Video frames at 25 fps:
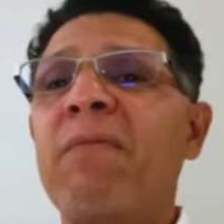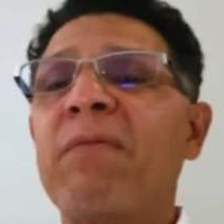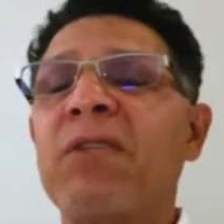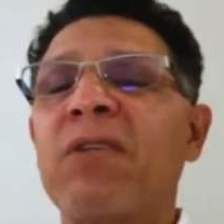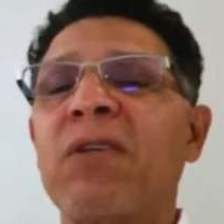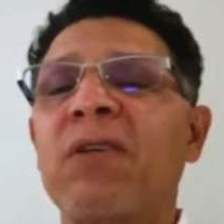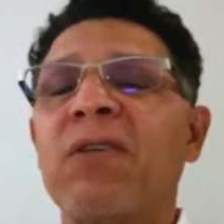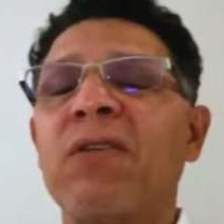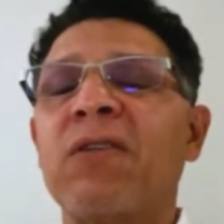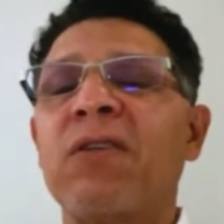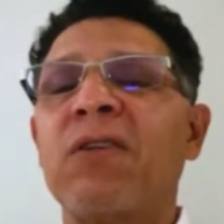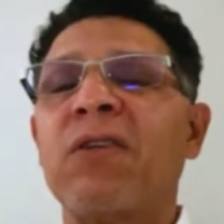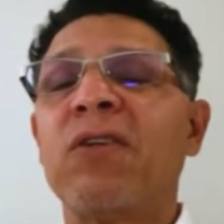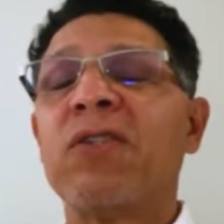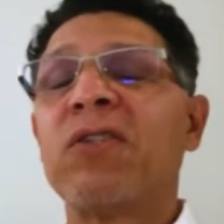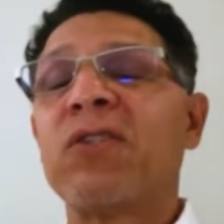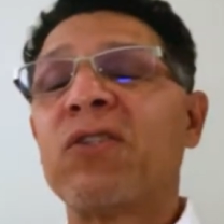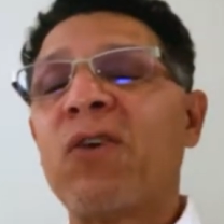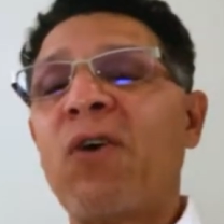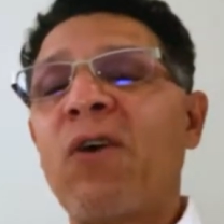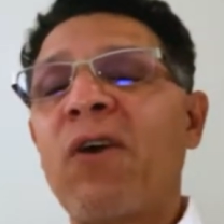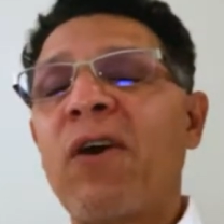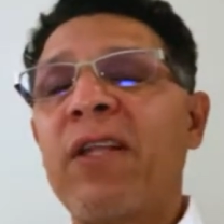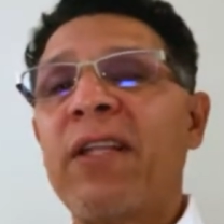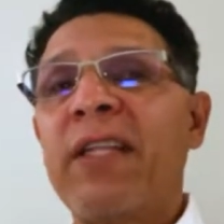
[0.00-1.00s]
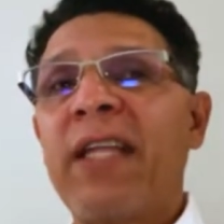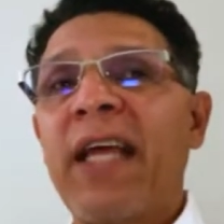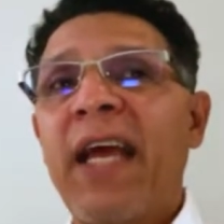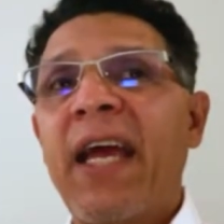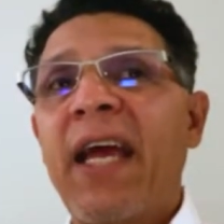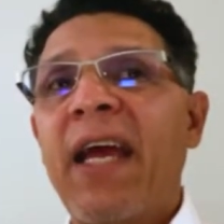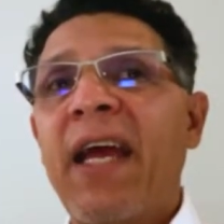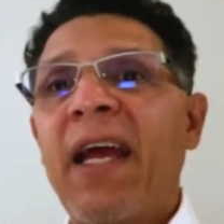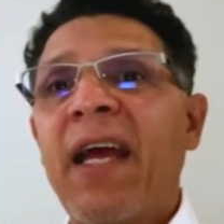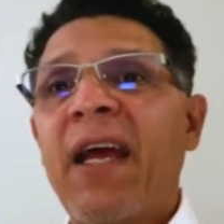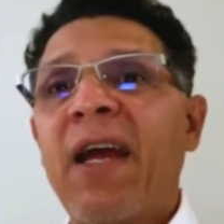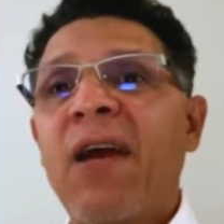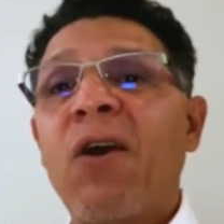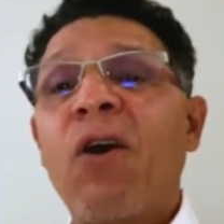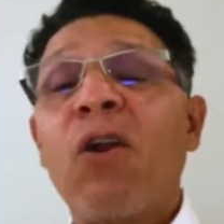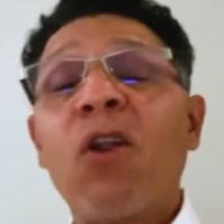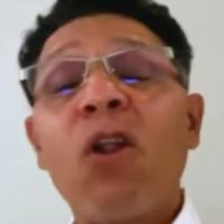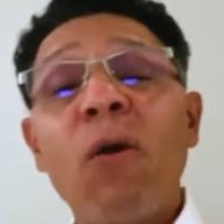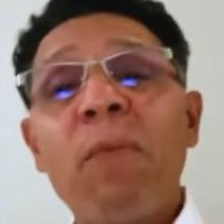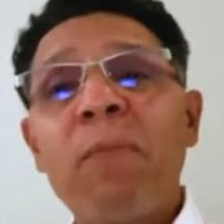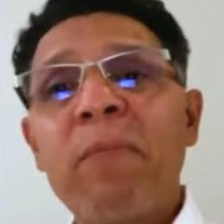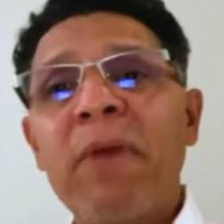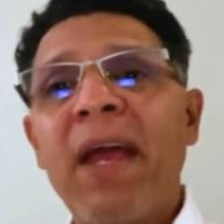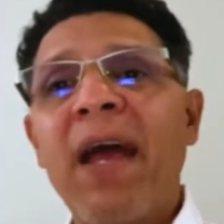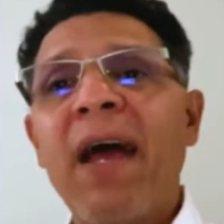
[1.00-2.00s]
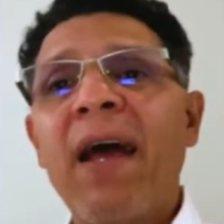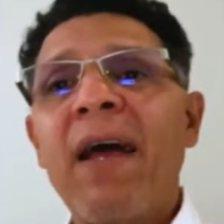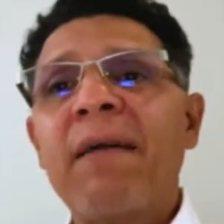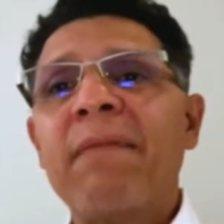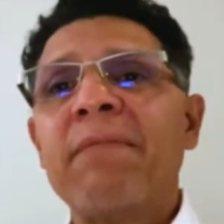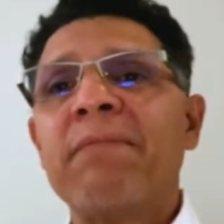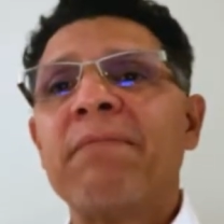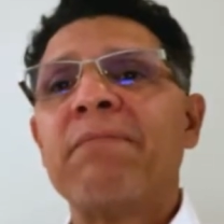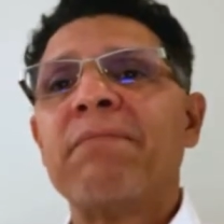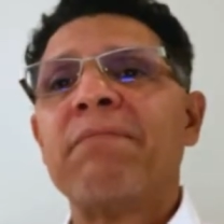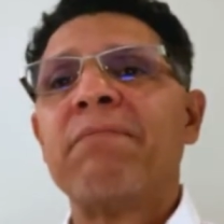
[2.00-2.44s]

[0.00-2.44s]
So yo soy de Colombia.